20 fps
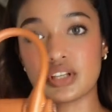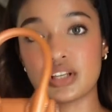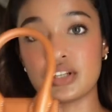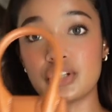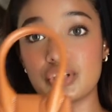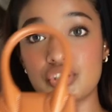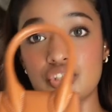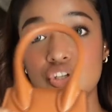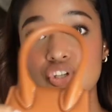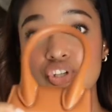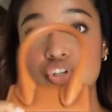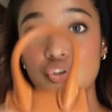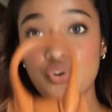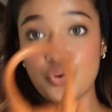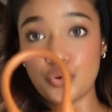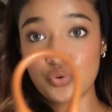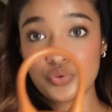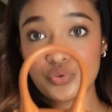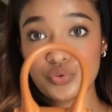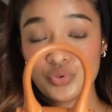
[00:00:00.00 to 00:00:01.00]
And did you
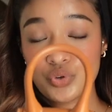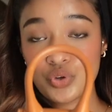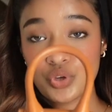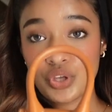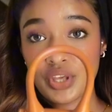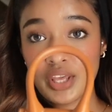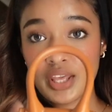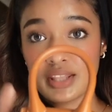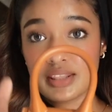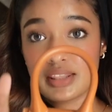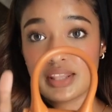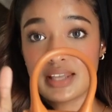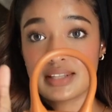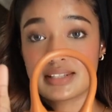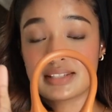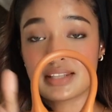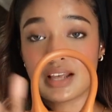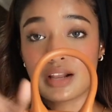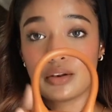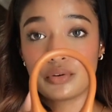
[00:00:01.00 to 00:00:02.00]
know that
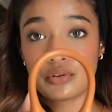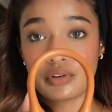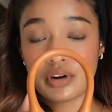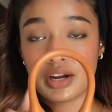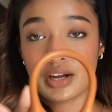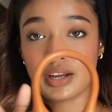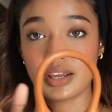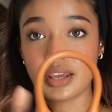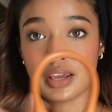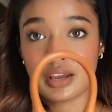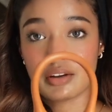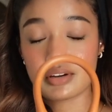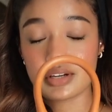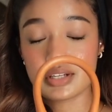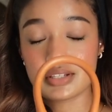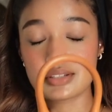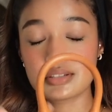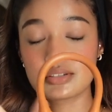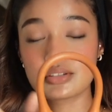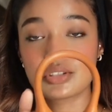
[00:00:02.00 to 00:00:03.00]
Zalora
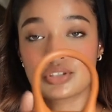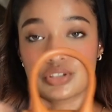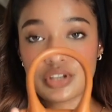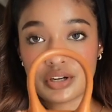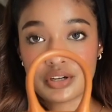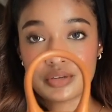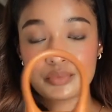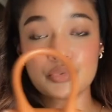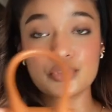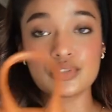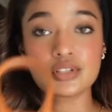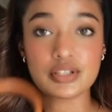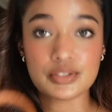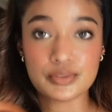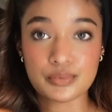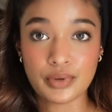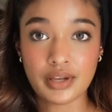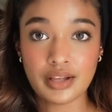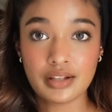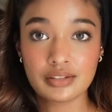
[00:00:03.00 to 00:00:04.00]
carries Jacquemus as
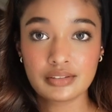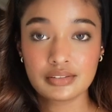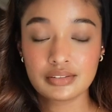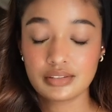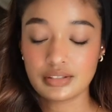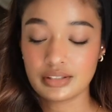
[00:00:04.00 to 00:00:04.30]
well?